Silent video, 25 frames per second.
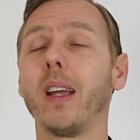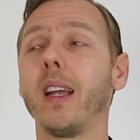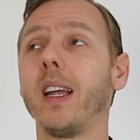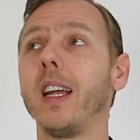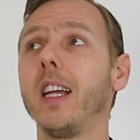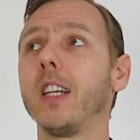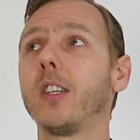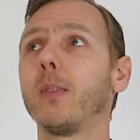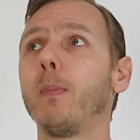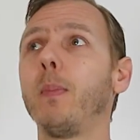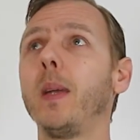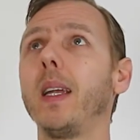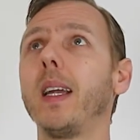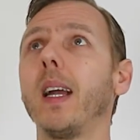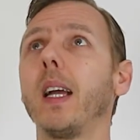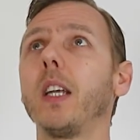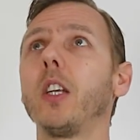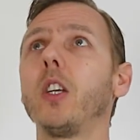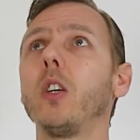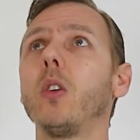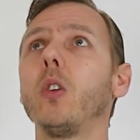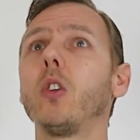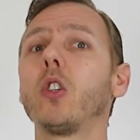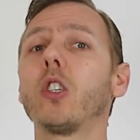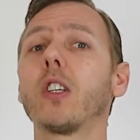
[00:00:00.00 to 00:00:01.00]
It's being
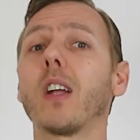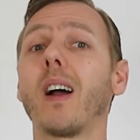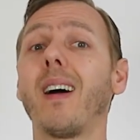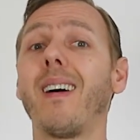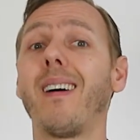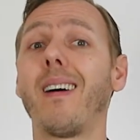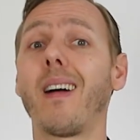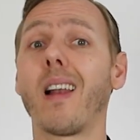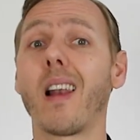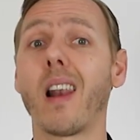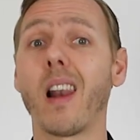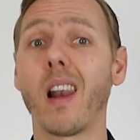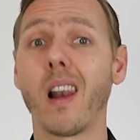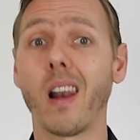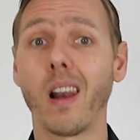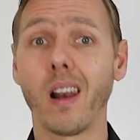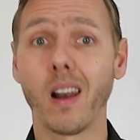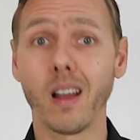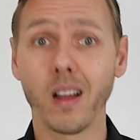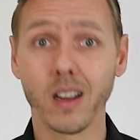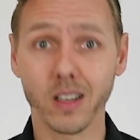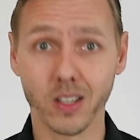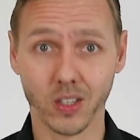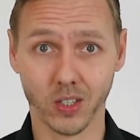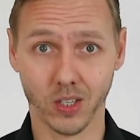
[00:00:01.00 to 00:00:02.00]
used a
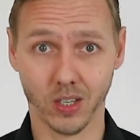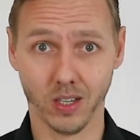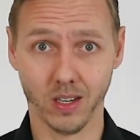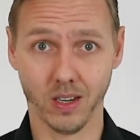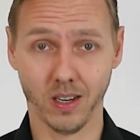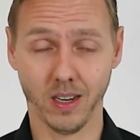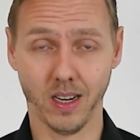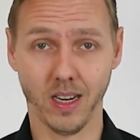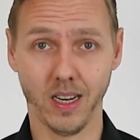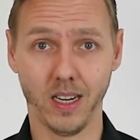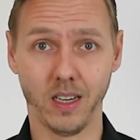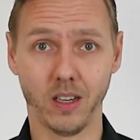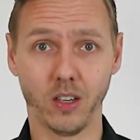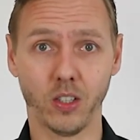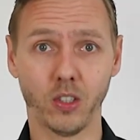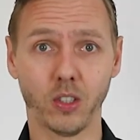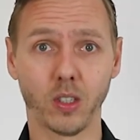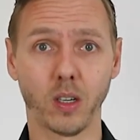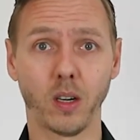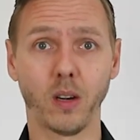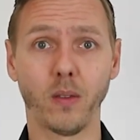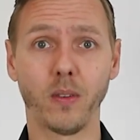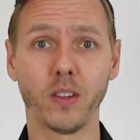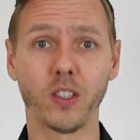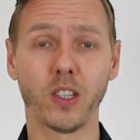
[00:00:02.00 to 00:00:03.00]
lot in the
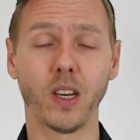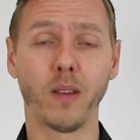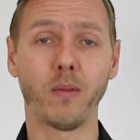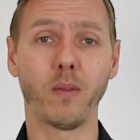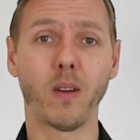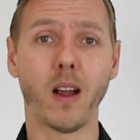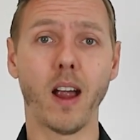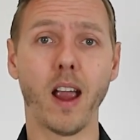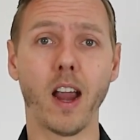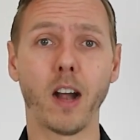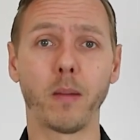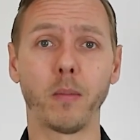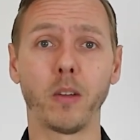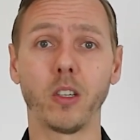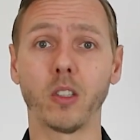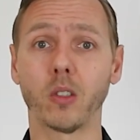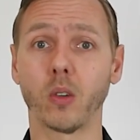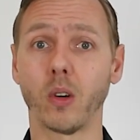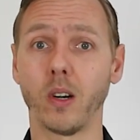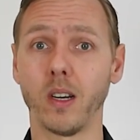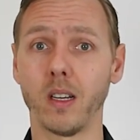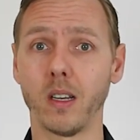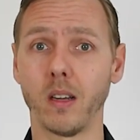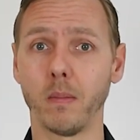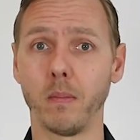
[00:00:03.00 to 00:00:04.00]
service environments
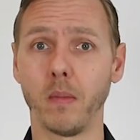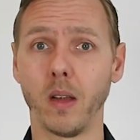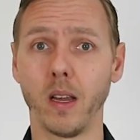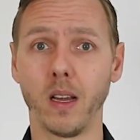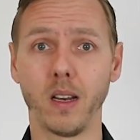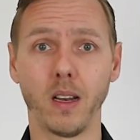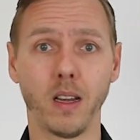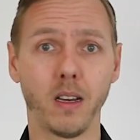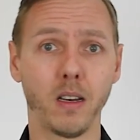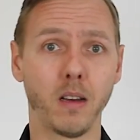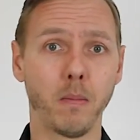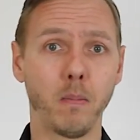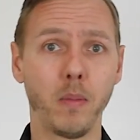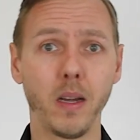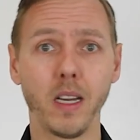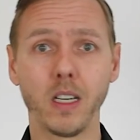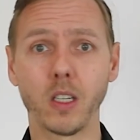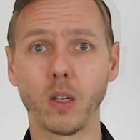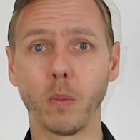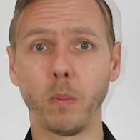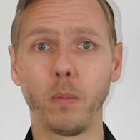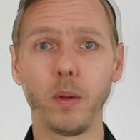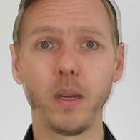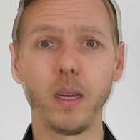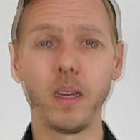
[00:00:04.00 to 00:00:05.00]
or in the
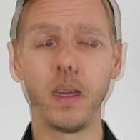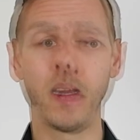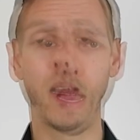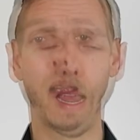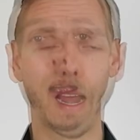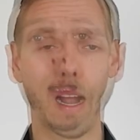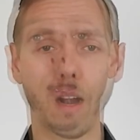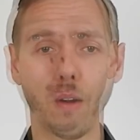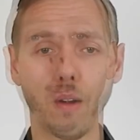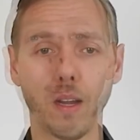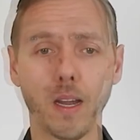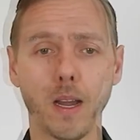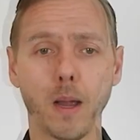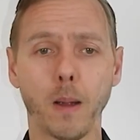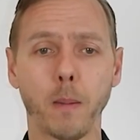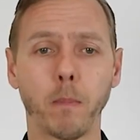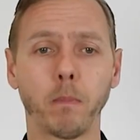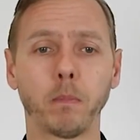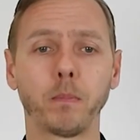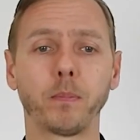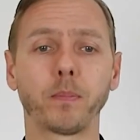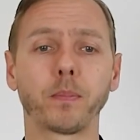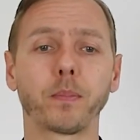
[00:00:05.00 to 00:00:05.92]
B2B area.